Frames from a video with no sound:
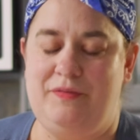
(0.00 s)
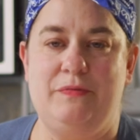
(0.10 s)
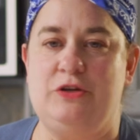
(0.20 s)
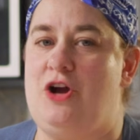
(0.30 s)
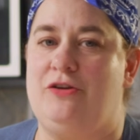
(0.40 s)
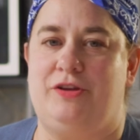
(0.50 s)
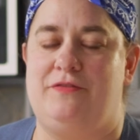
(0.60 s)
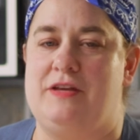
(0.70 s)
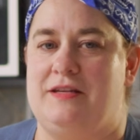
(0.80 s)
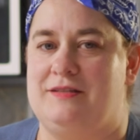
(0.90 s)
And the chocolate
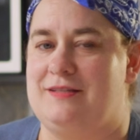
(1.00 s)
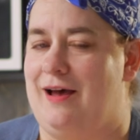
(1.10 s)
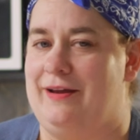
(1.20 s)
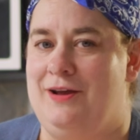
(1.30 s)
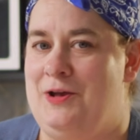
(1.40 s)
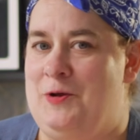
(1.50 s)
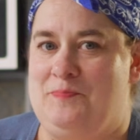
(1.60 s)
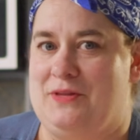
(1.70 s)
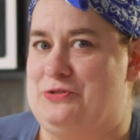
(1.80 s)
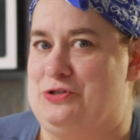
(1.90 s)
on the inside
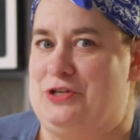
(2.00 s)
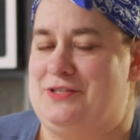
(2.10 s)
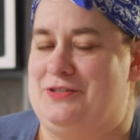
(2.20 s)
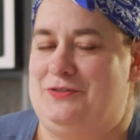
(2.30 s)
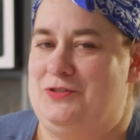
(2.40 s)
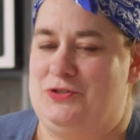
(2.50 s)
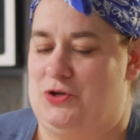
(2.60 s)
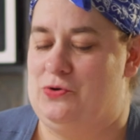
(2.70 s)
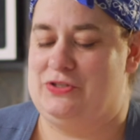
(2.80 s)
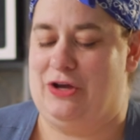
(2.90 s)
is just
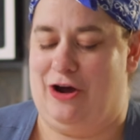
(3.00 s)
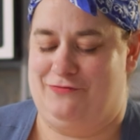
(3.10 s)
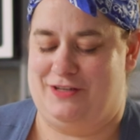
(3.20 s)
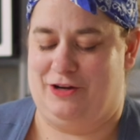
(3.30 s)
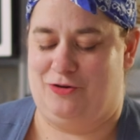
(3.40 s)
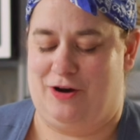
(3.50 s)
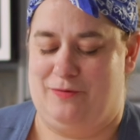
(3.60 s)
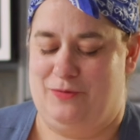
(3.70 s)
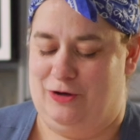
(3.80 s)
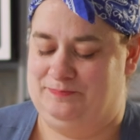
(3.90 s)
so soft and
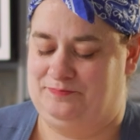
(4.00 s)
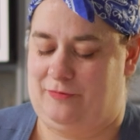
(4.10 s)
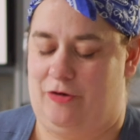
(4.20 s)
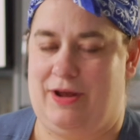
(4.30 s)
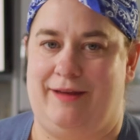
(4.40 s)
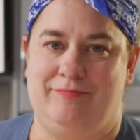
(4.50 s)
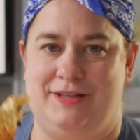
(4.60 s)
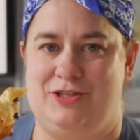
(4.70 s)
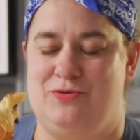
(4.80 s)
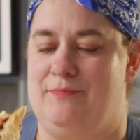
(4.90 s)
incredible. Okay,
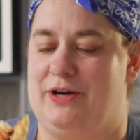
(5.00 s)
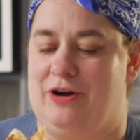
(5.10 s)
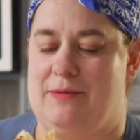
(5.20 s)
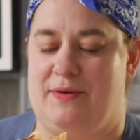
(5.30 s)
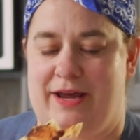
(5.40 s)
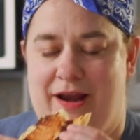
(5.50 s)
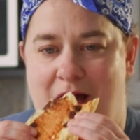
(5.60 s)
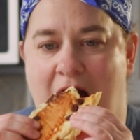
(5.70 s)
let's do a buttery bite.